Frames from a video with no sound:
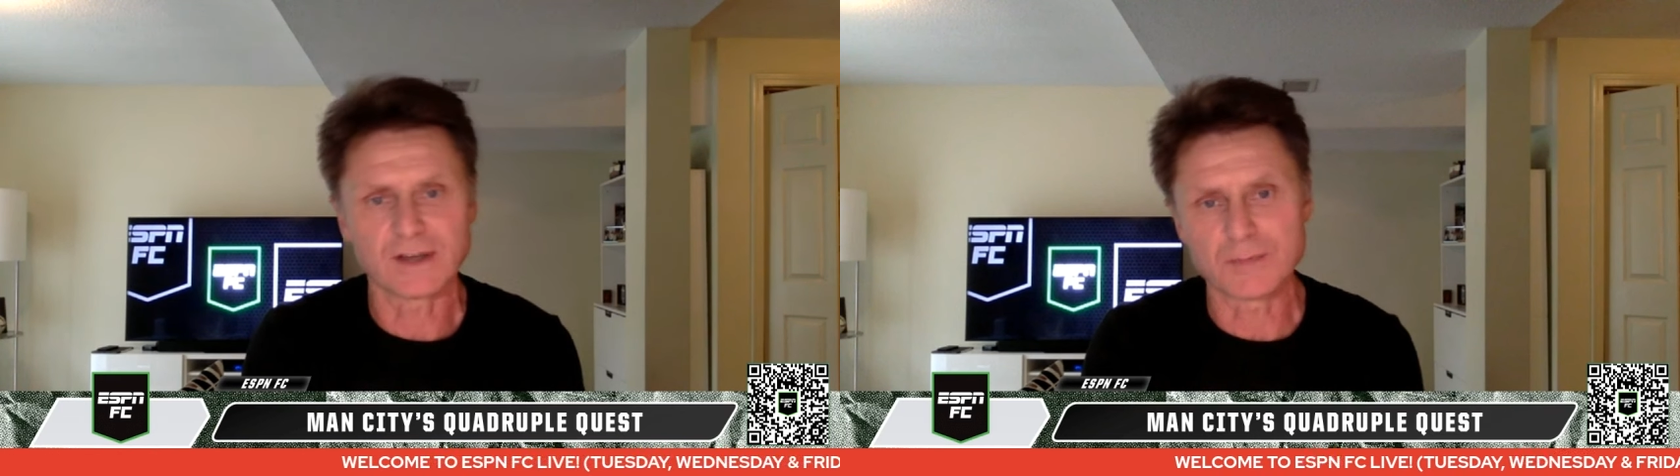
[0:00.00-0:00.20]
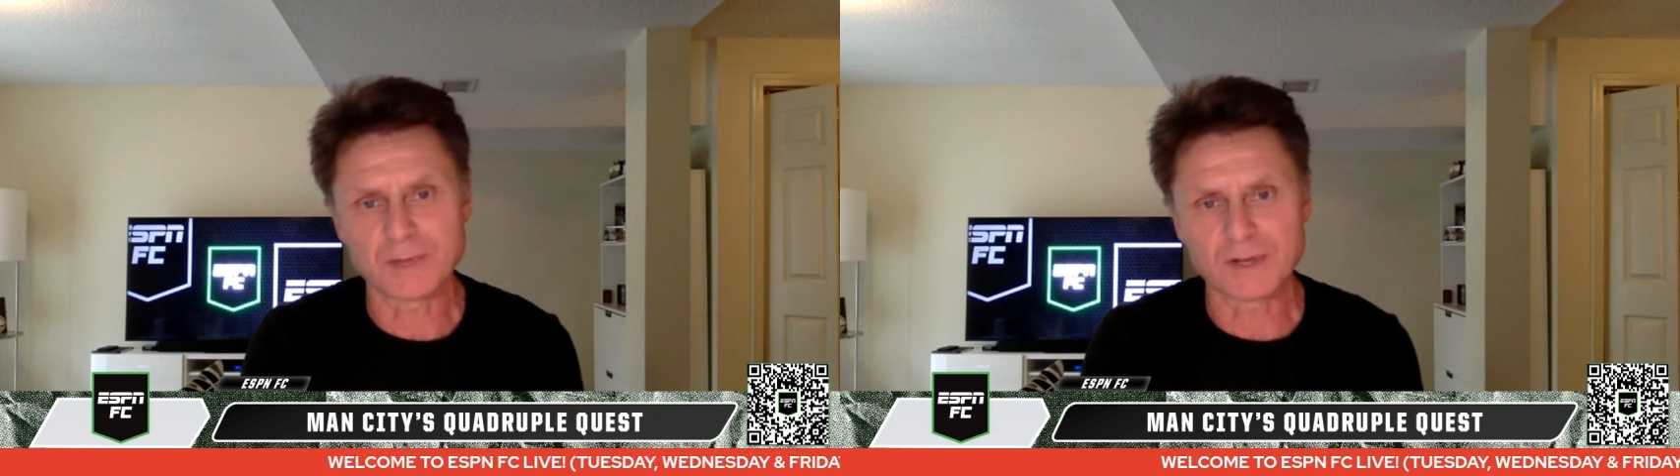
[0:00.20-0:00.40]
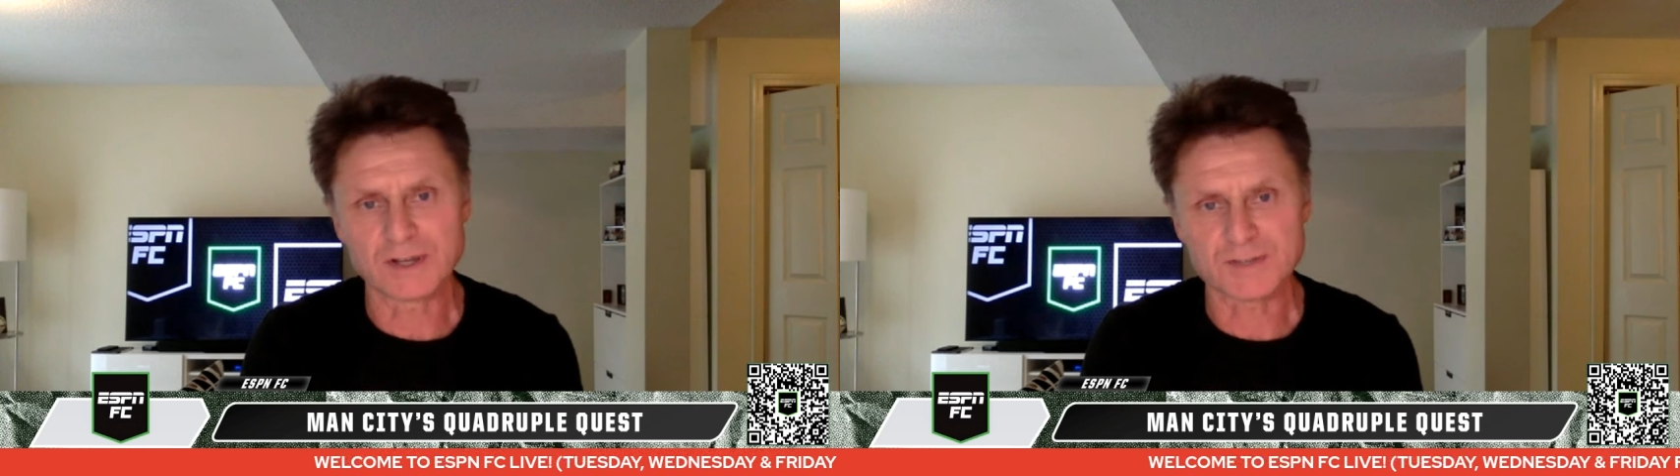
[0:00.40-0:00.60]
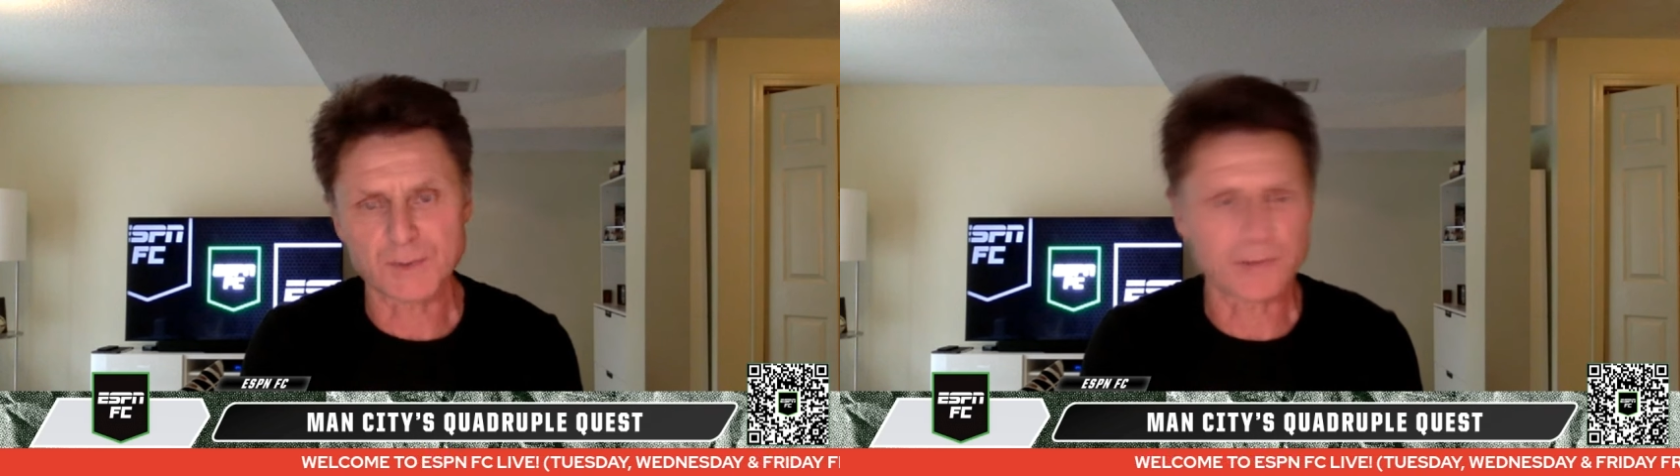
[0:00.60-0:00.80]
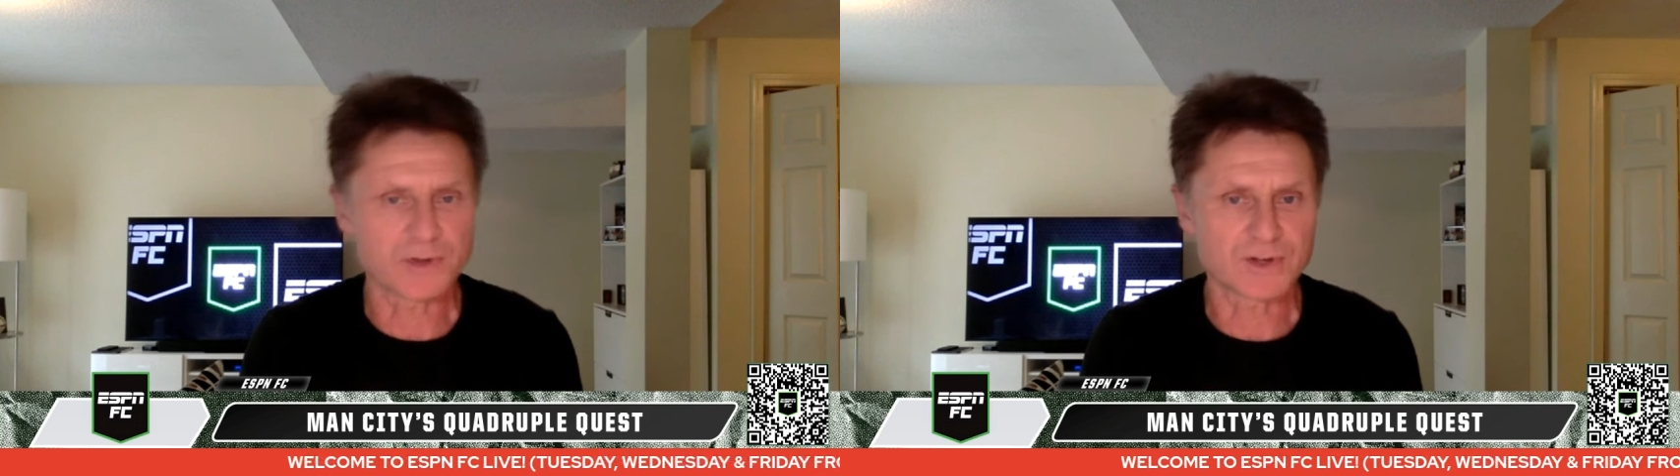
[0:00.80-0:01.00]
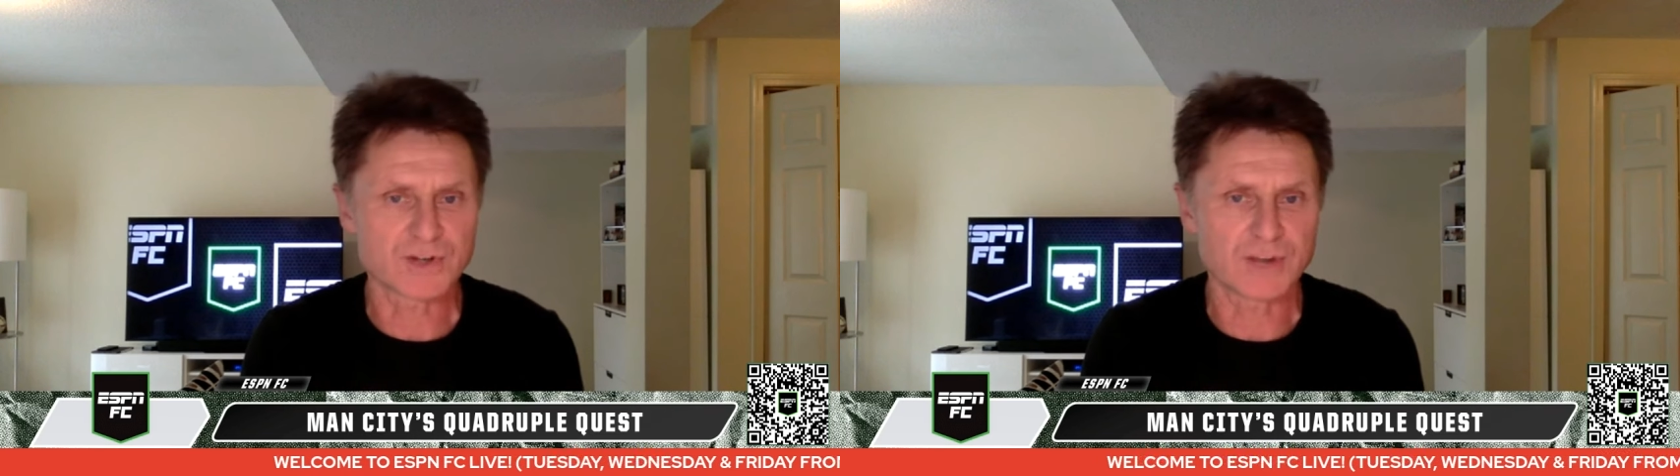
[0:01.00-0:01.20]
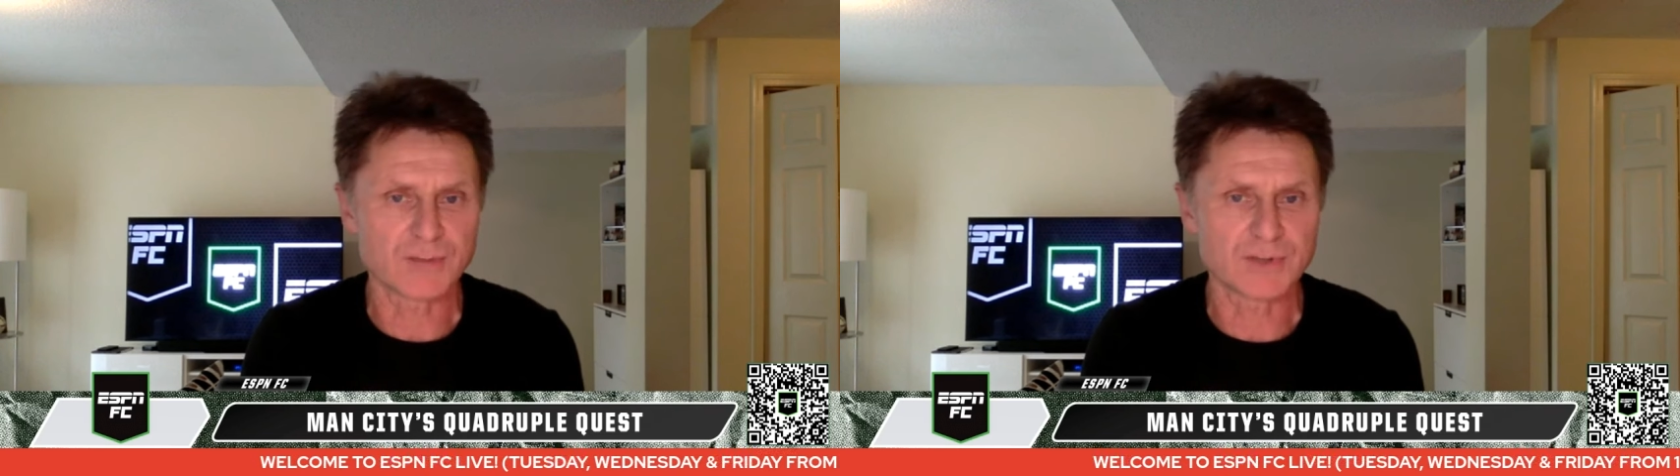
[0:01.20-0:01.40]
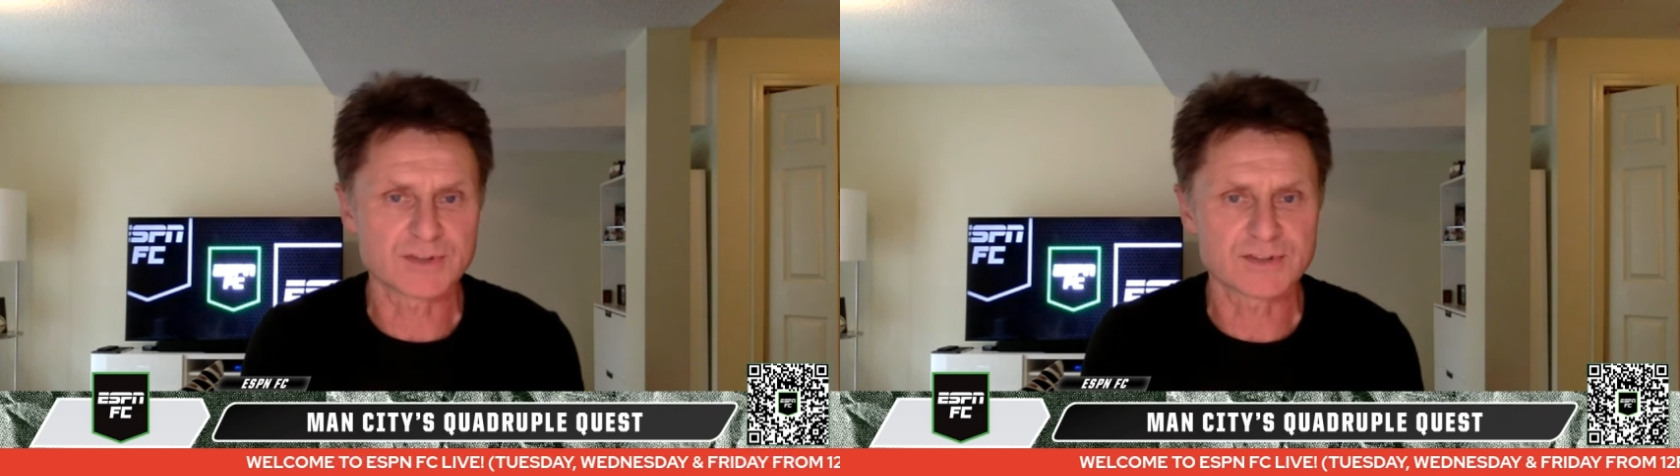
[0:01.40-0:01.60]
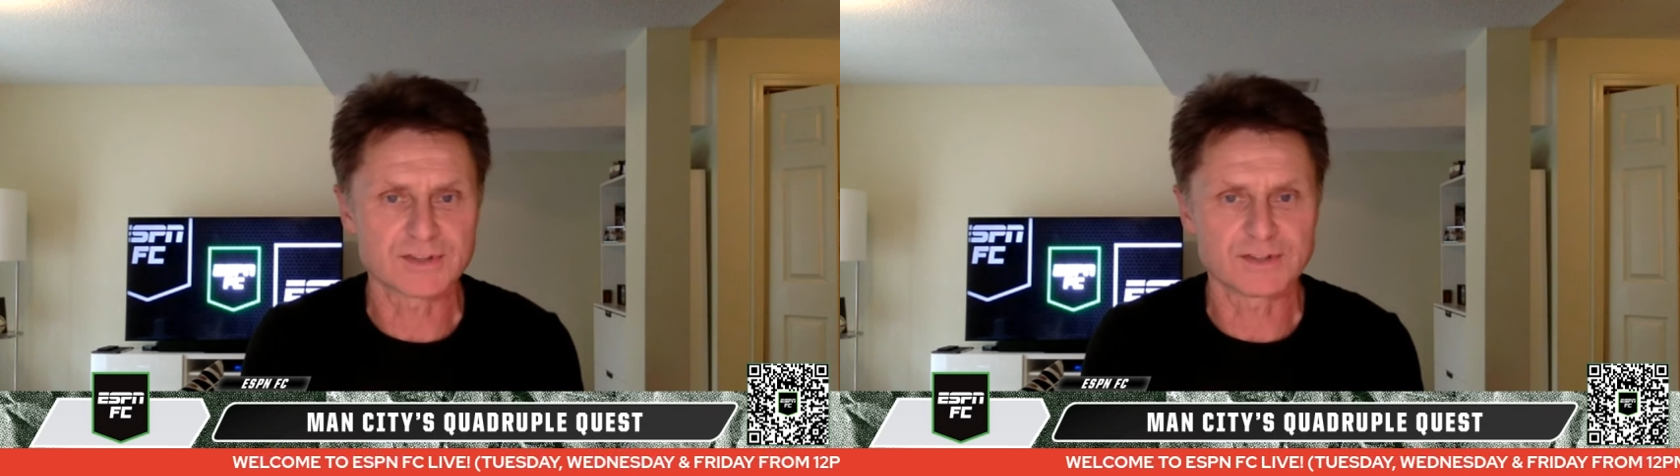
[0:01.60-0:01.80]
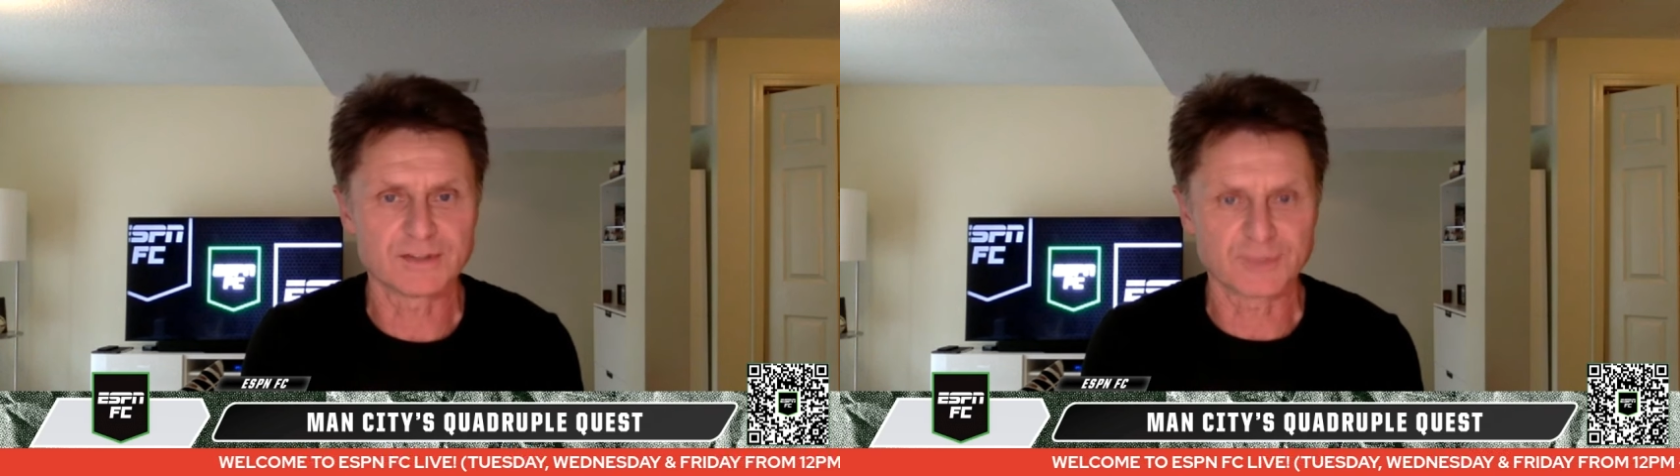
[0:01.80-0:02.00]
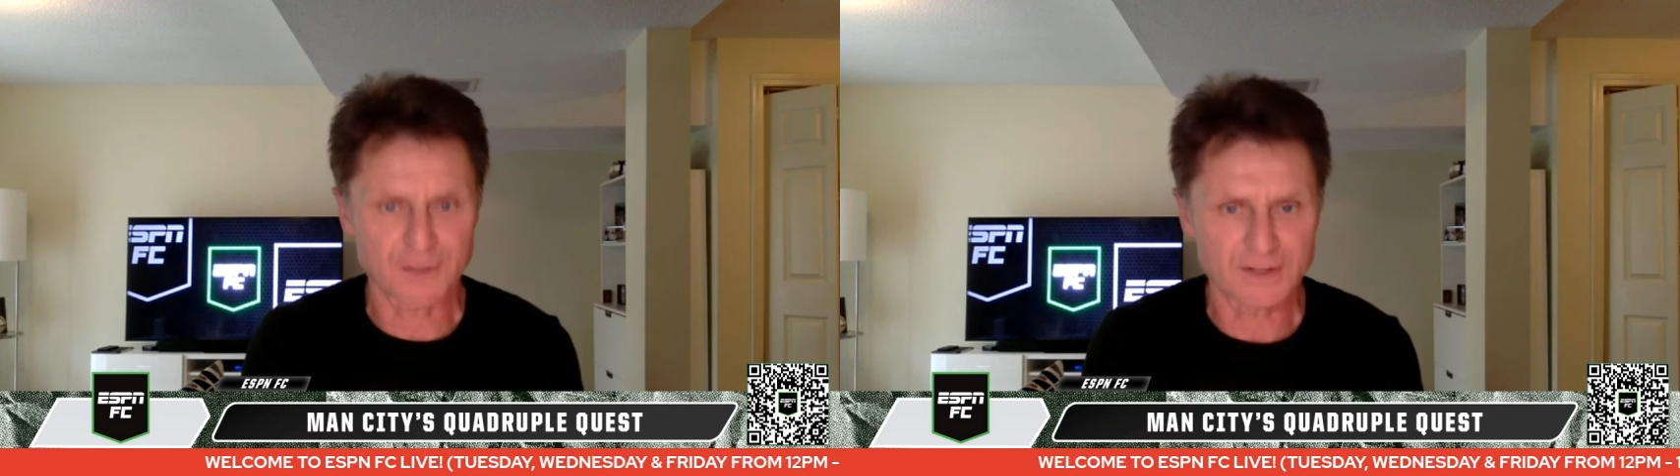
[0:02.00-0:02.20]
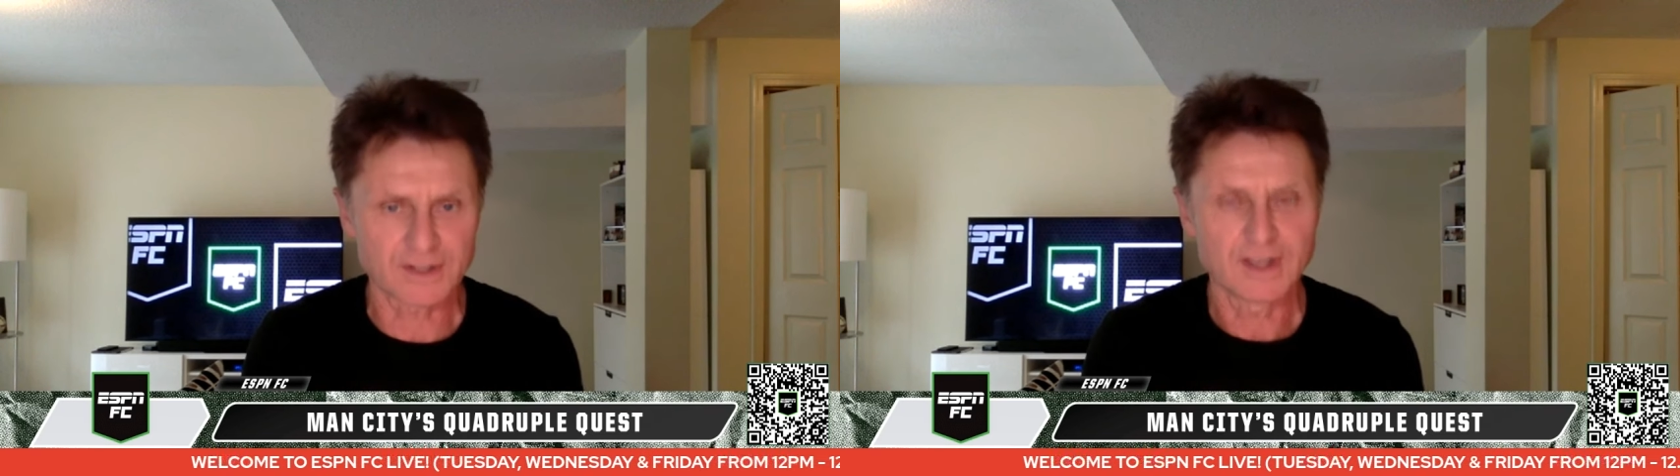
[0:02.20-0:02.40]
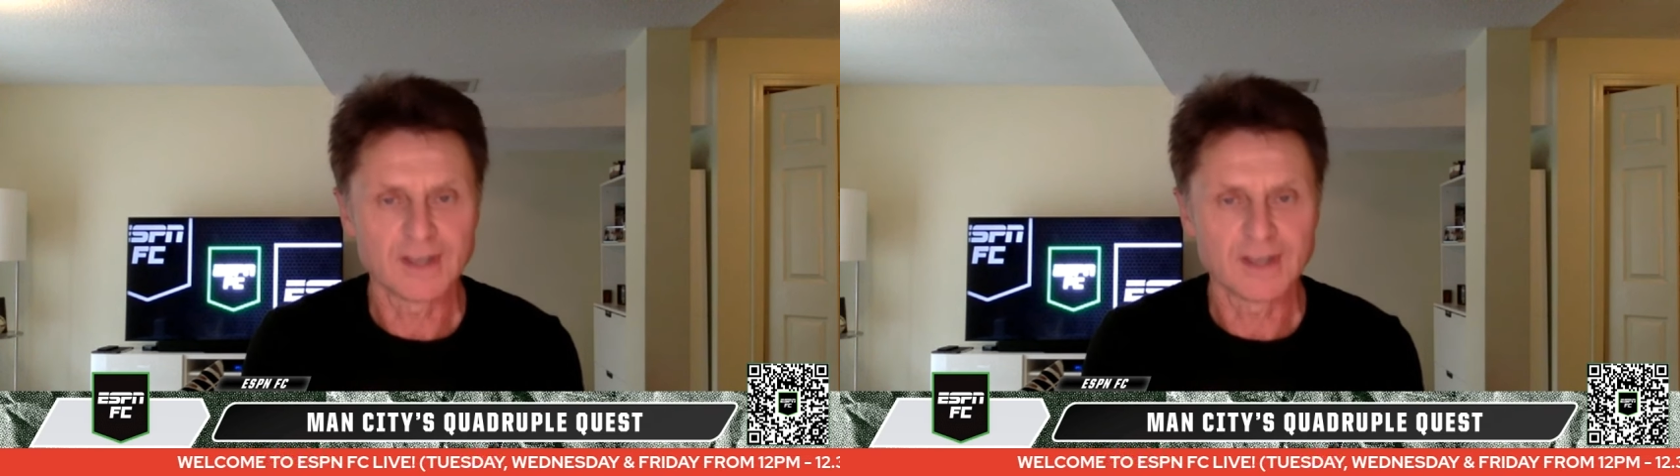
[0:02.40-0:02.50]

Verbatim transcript: repeating as Premier League champions and defending